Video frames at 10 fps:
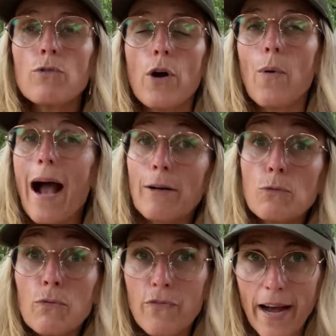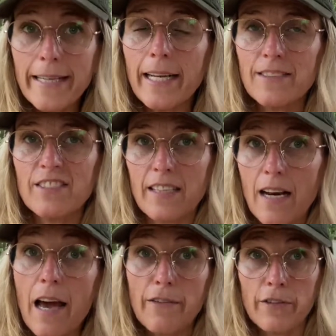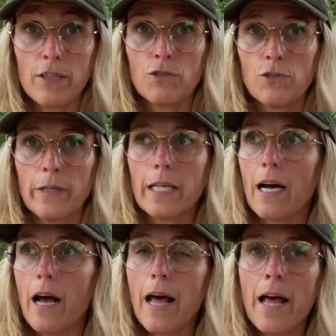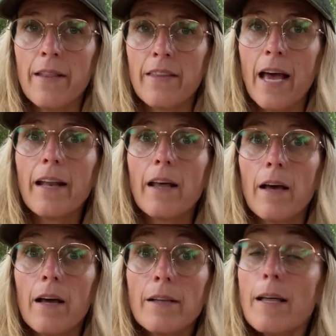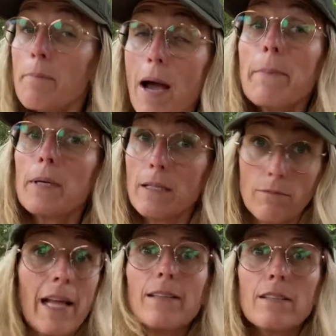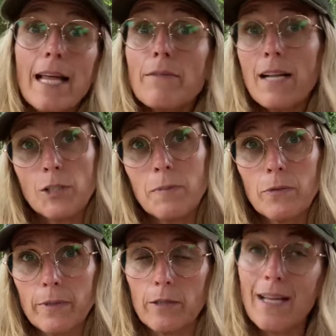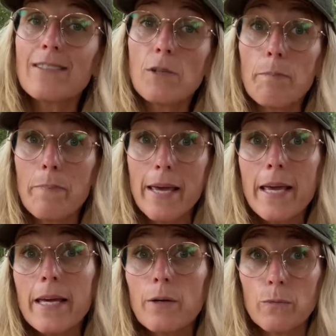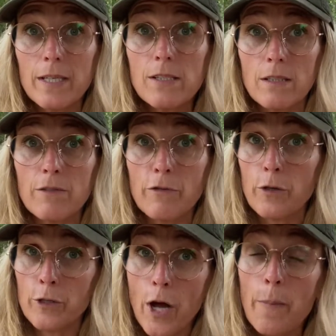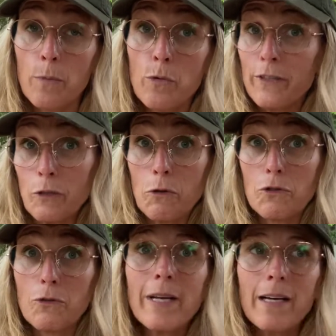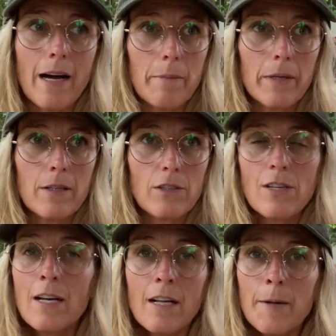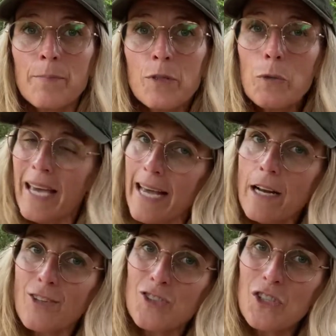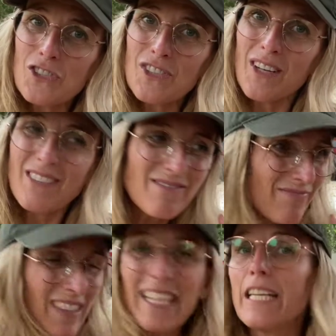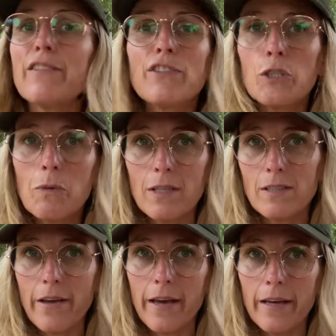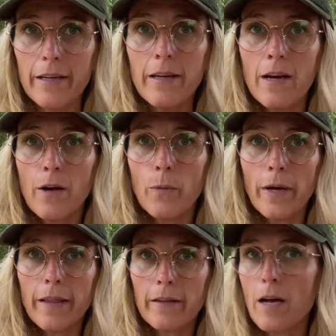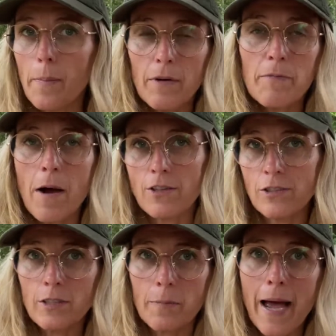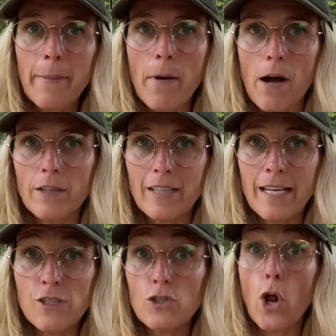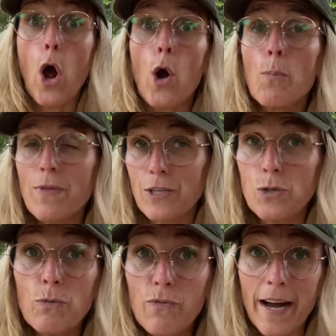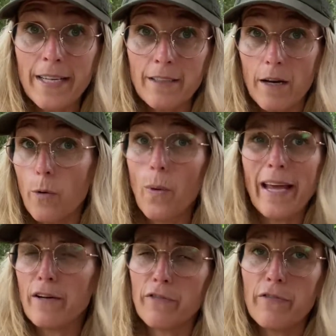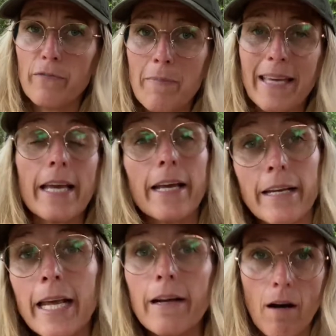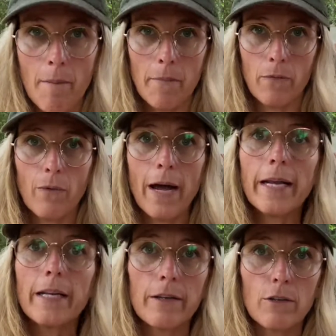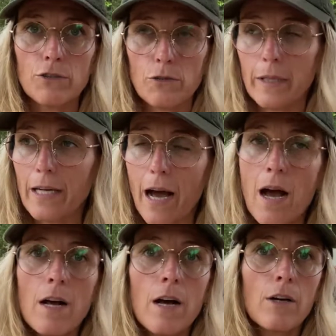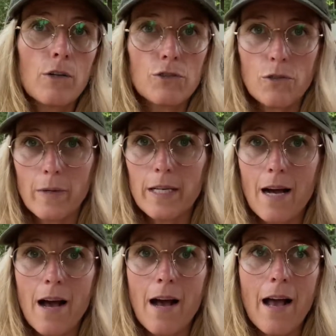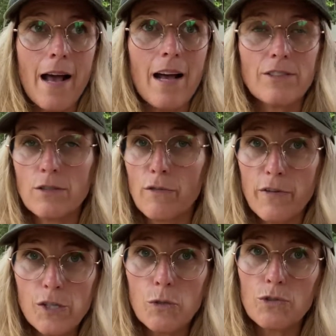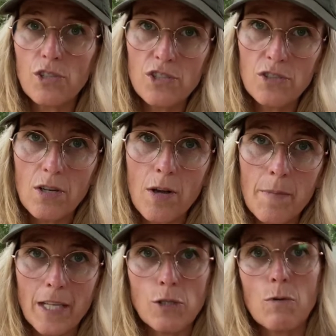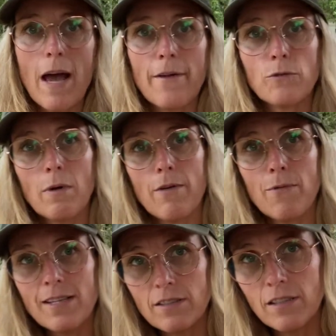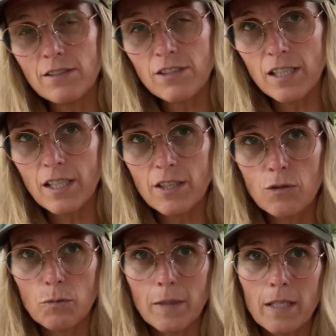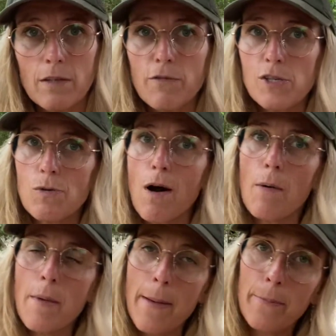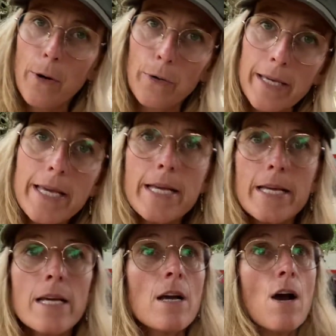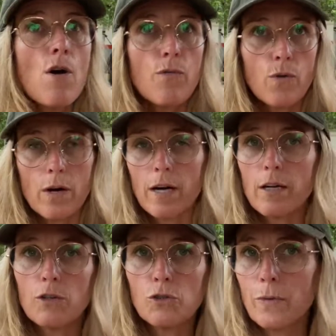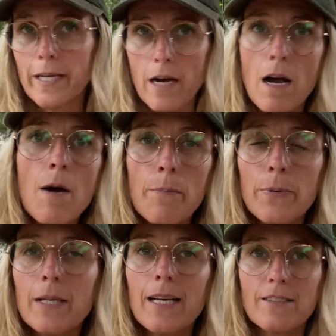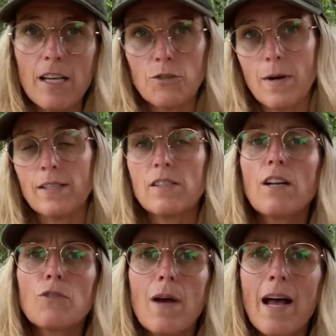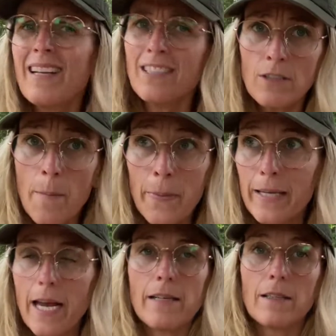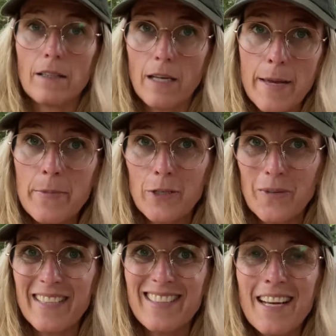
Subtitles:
know how to finance their life in Costa Rica. And that might be, let's be real, that's a big reason for not moving to Costa Rica, because you cannot just leave the USA with a couple of bucks in your back pocket and just hope that you find a way of making an income, right, in Costa Rica. Costa Rica has an official system that you have to have residency to be an official employee for a Costa Rica company, etc., etc. And that's complicated. Immigration